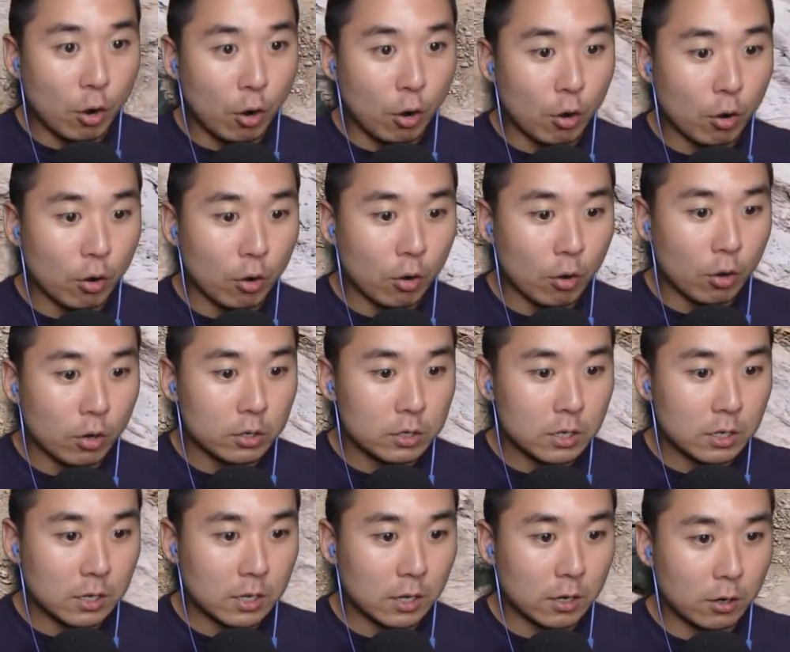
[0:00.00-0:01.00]
Oh,
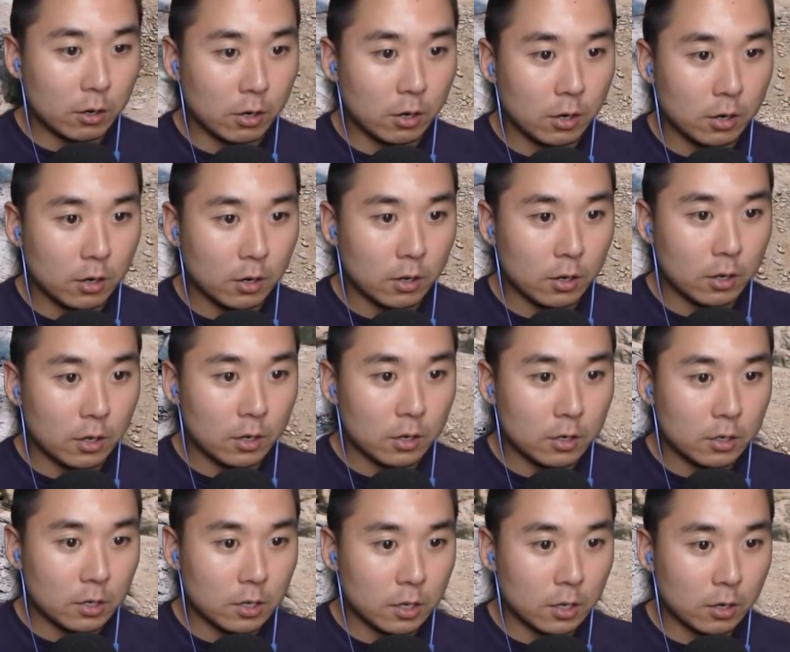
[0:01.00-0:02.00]
did you get her?
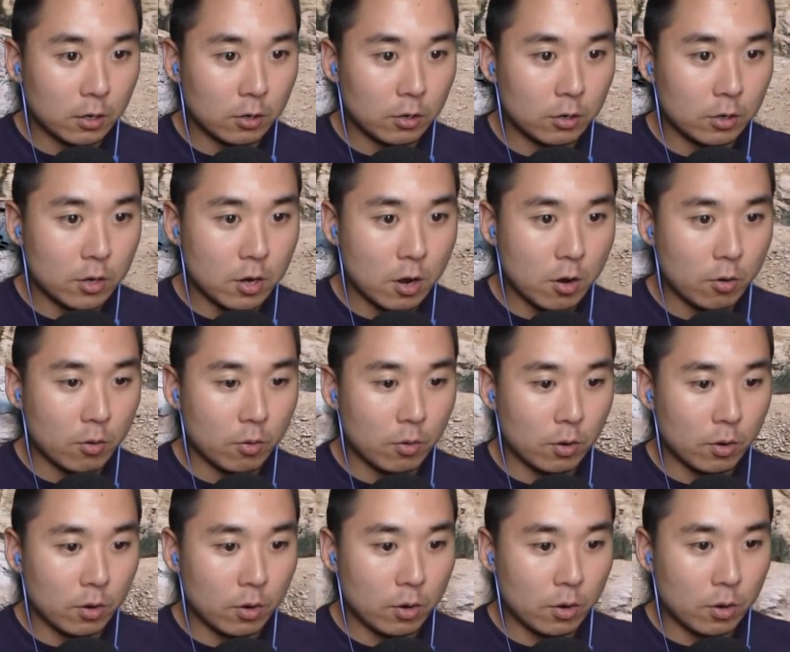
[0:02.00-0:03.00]
Did you get her? No.
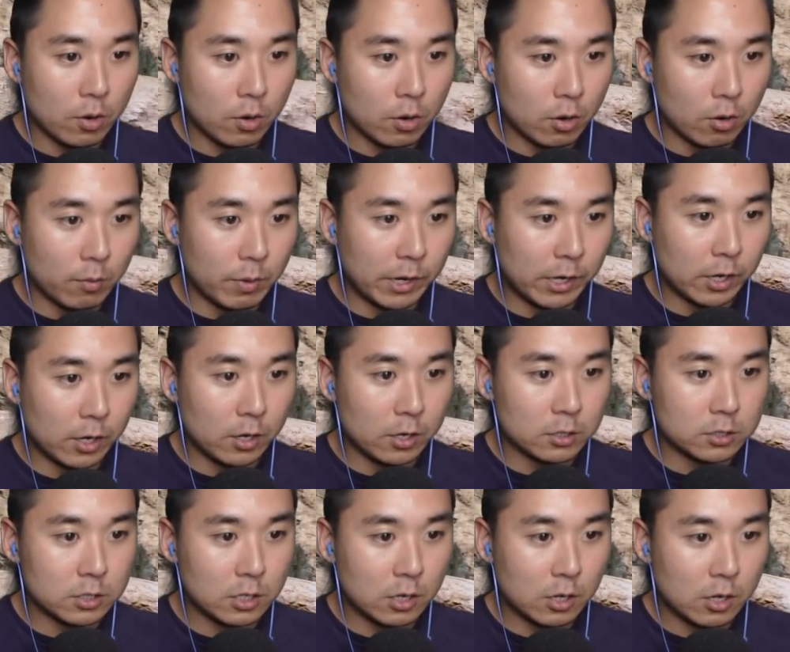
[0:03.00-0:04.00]
Oh my
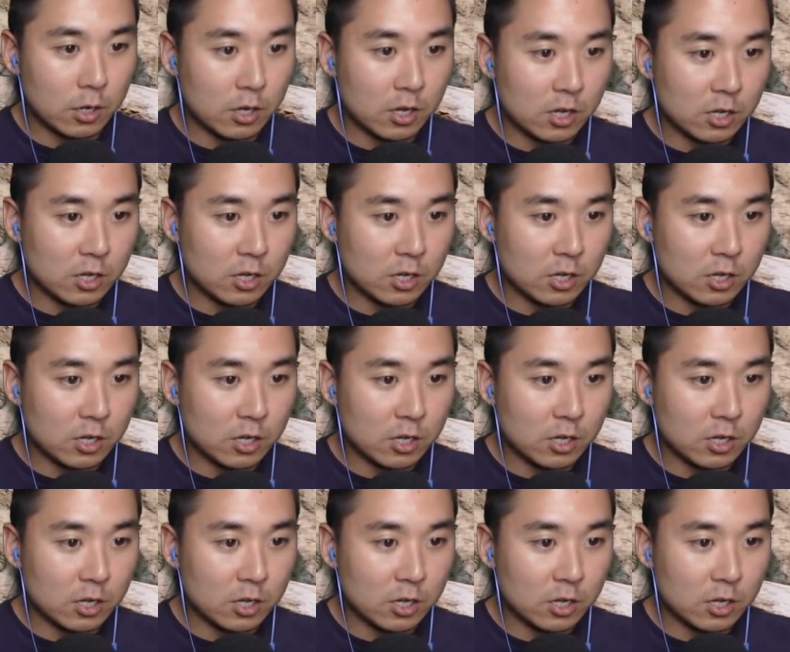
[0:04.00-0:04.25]
goodness.